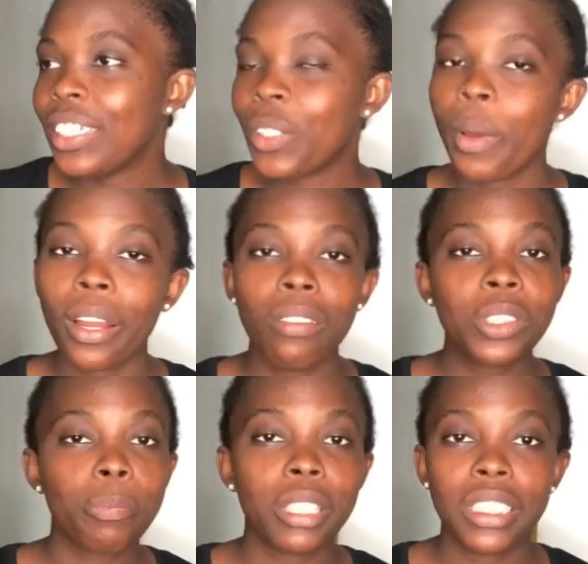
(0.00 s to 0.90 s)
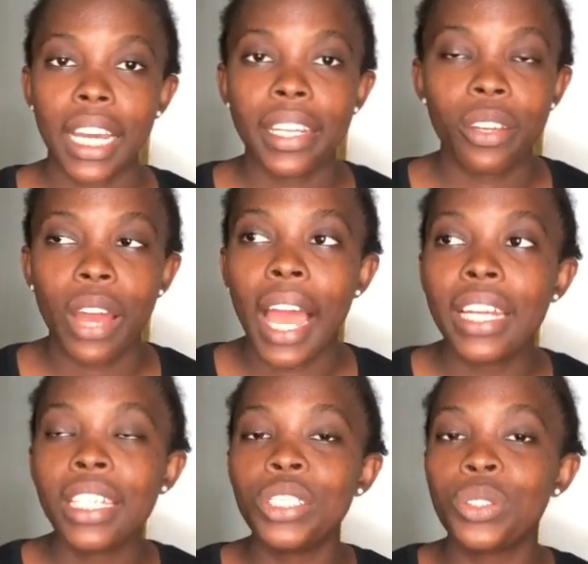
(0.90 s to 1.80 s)
So welcome to my channel,
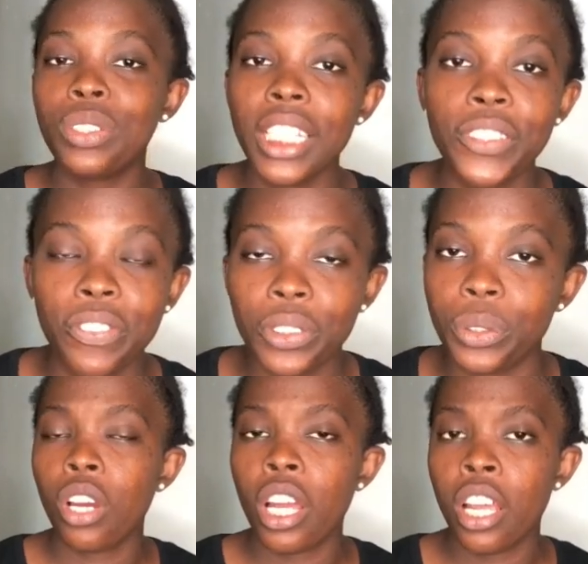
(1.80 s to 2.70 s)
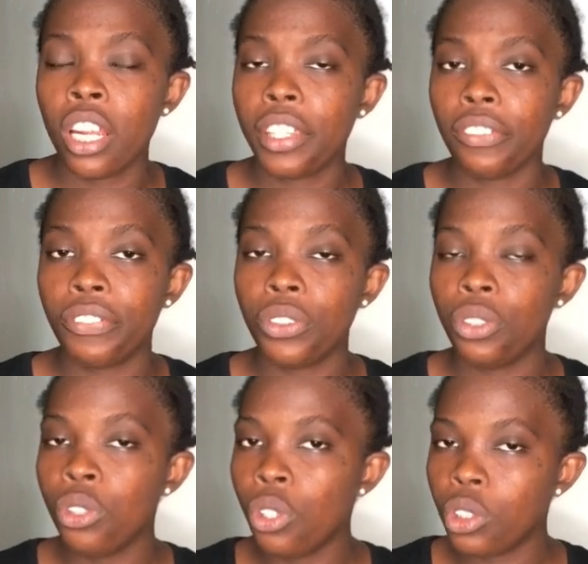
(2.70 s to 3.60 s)
and in today's video, a lot of
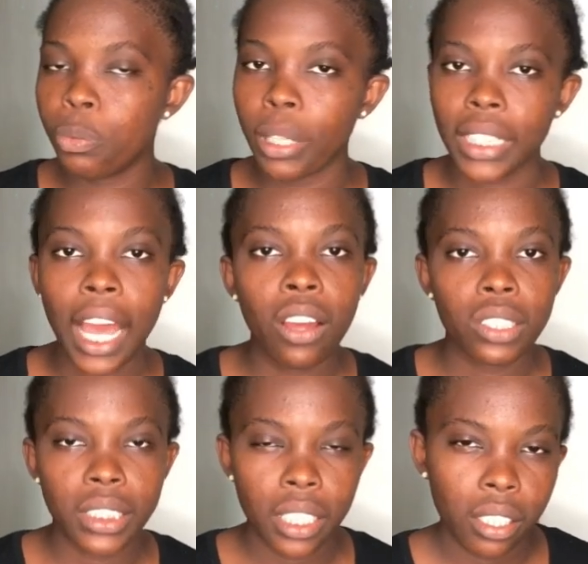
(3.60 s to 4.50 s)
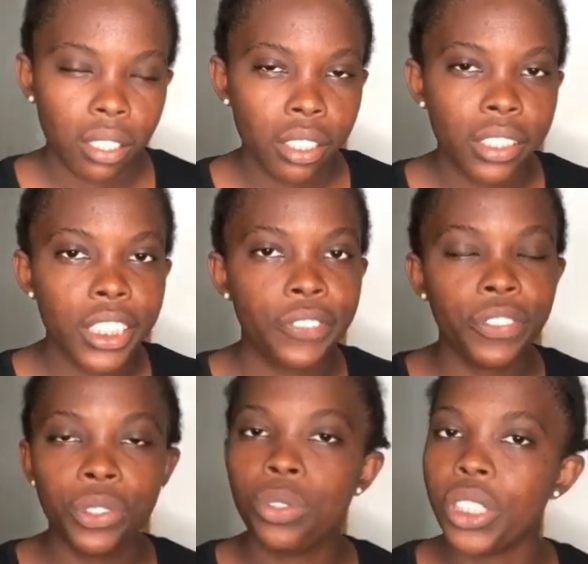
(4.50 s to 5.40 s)
new YouTubers out there, this
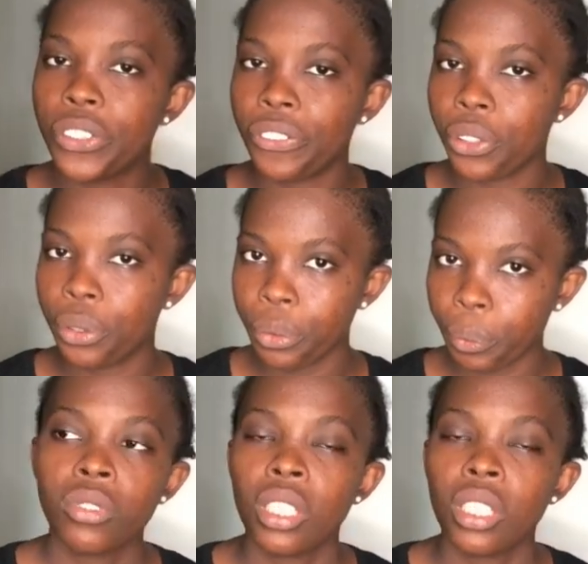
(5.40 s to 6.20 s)
video is for you.